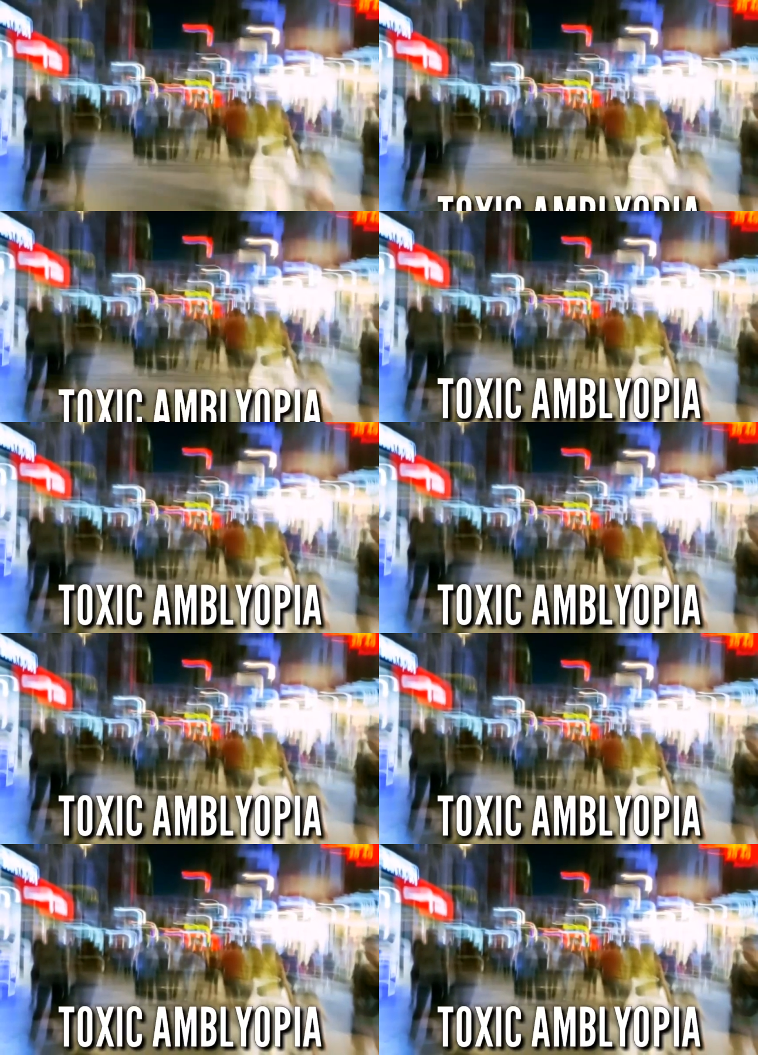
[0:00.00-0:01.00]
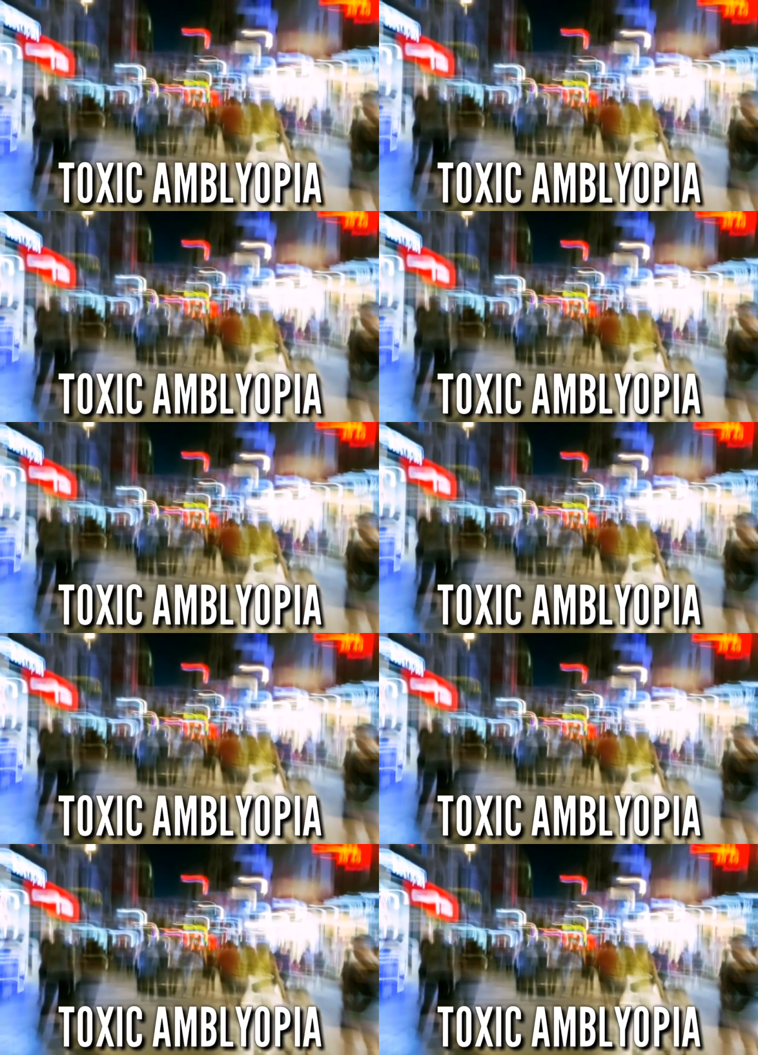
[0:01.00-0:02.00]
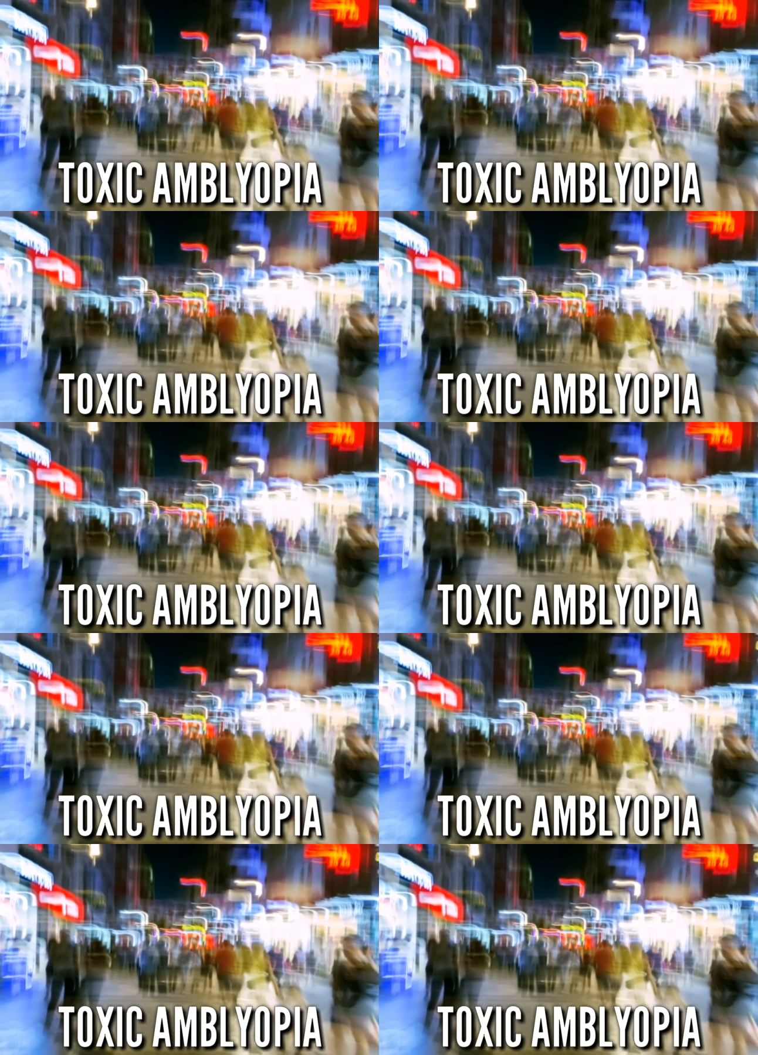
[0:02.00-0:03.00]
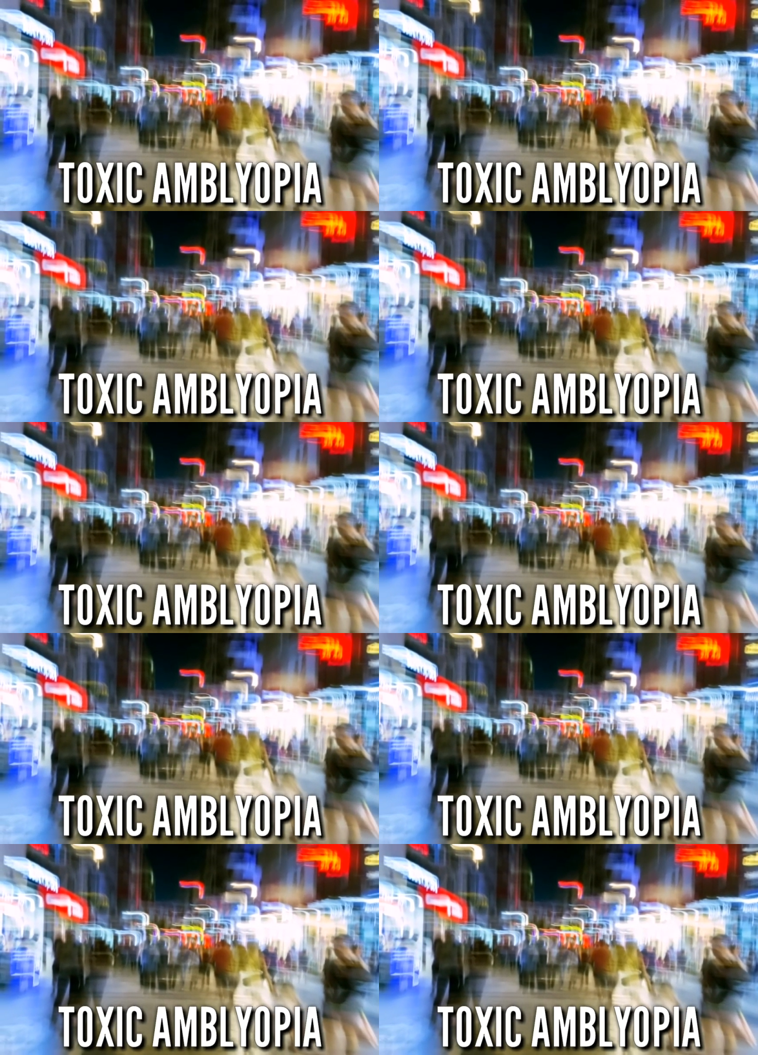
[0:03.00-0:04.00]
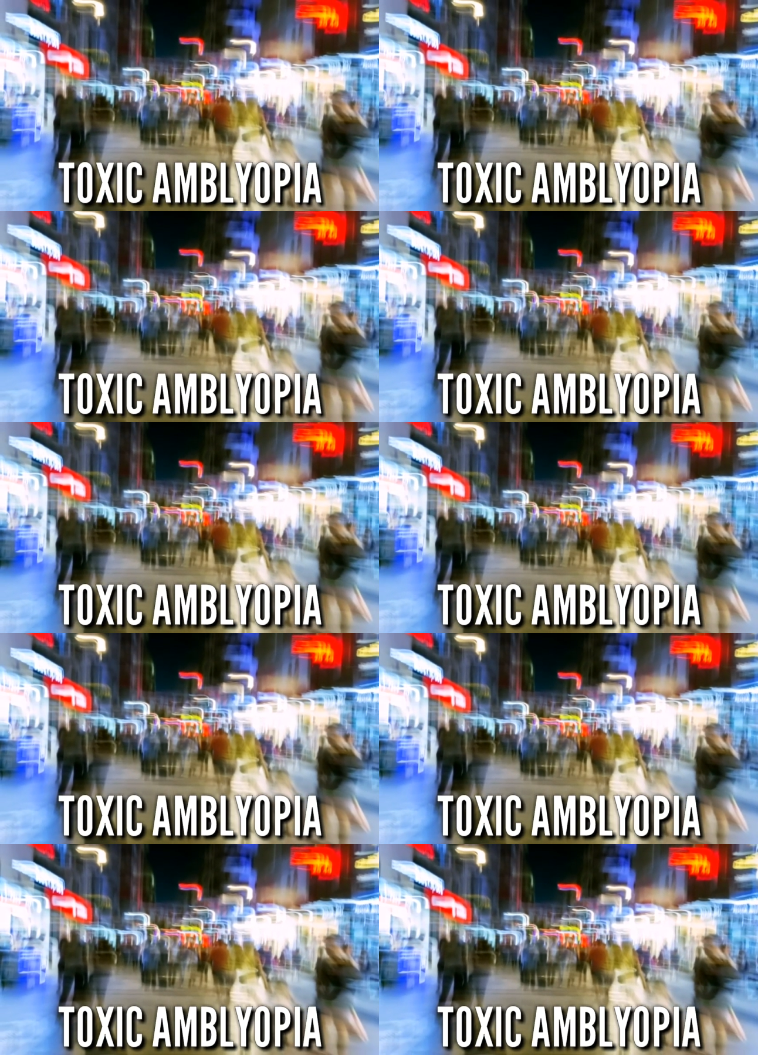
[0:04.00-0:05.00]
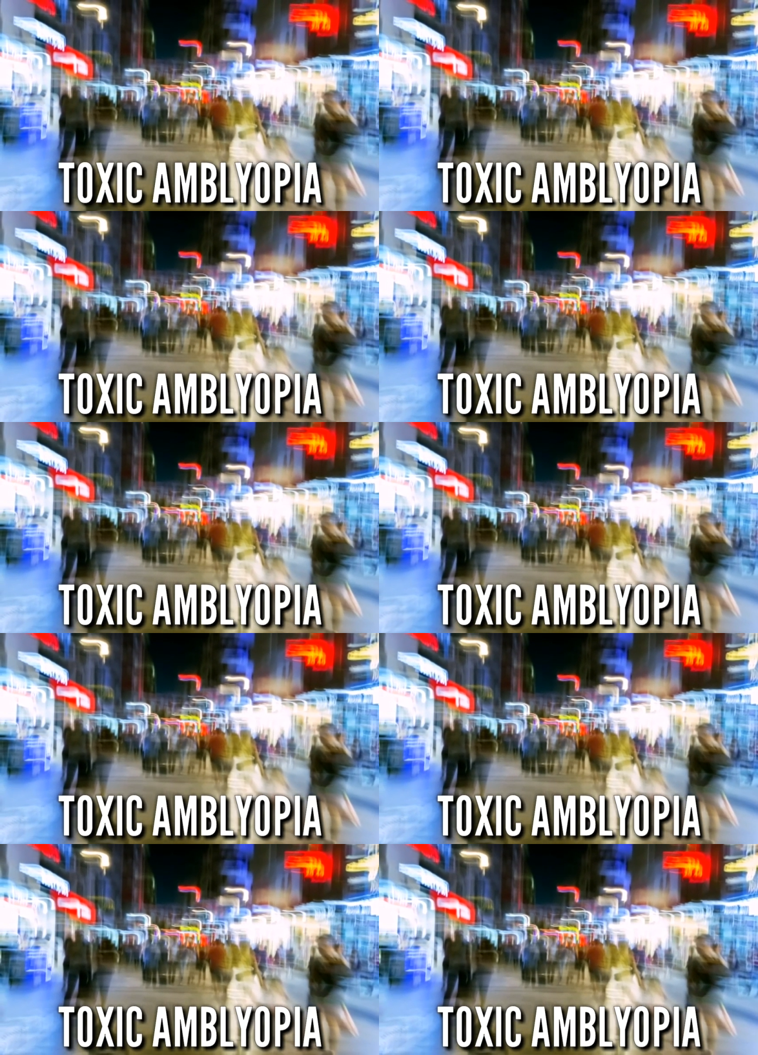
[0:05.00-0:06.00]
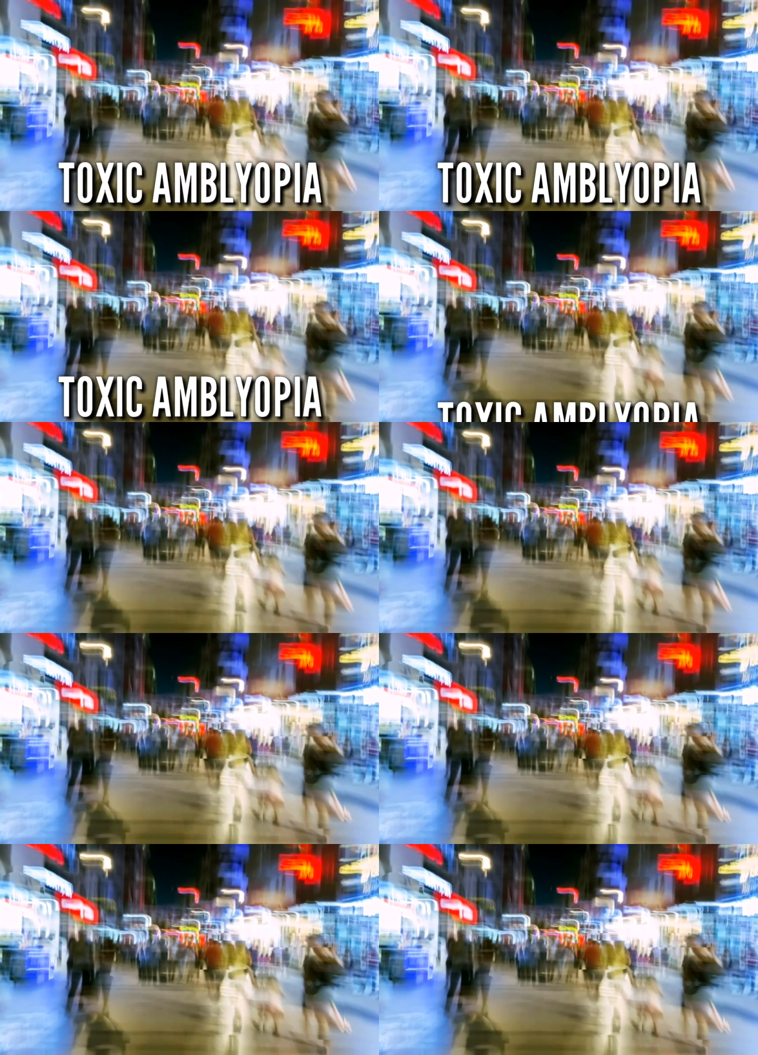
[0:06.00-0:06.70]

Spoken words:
No face is visible, so there are no lips to read.